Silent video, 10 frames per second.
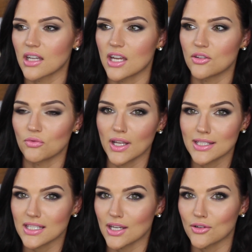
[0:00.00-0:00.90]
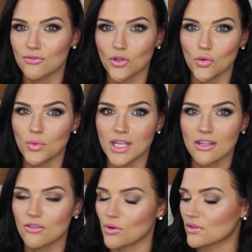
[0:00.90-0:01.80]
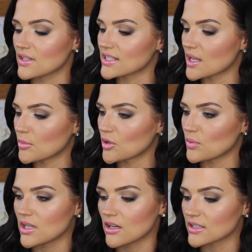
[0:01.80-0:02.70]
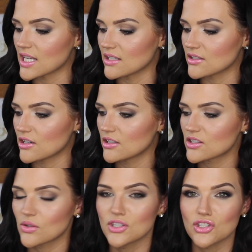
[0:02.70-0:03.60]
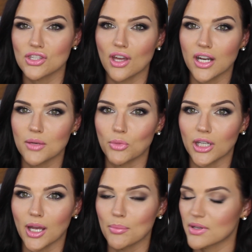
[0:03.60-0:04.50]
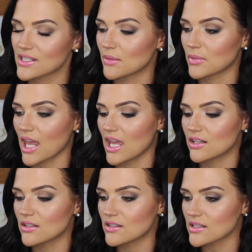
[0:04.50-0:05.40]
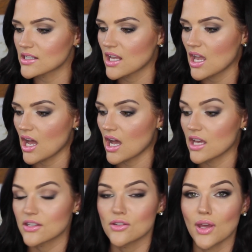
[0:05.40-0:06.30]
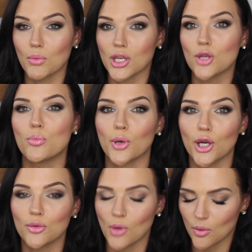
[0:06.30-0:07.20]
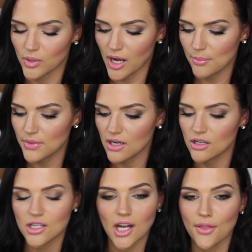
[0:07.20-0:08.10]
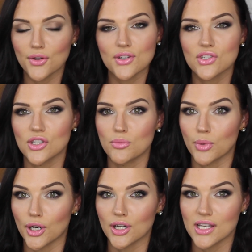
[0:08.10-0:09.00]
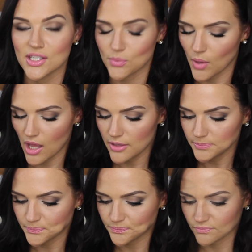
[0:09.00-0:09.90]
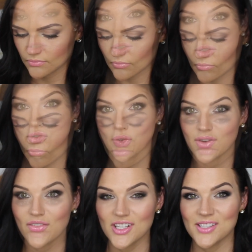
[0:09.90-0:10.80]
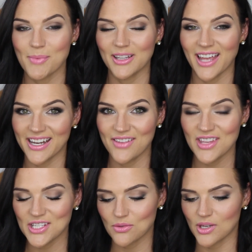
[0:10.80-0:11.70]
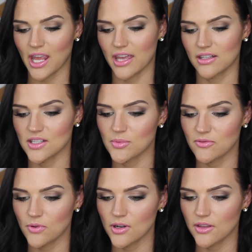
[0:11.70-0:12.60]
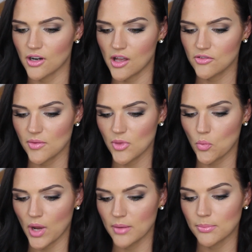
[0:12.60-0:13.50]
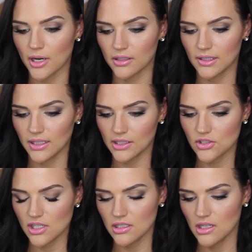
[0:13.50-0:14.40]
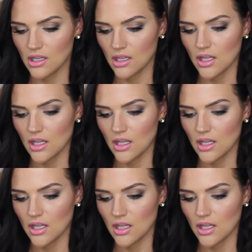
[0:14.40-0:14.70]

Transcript: kind of rents it out for a week throughout the summer. We all take turns. So I just thought I'd bring up some candles so that we could burn while we're up there, or others could burn as well. So I've never smelled any of these 3 candles before. They're all from the White Barn collection,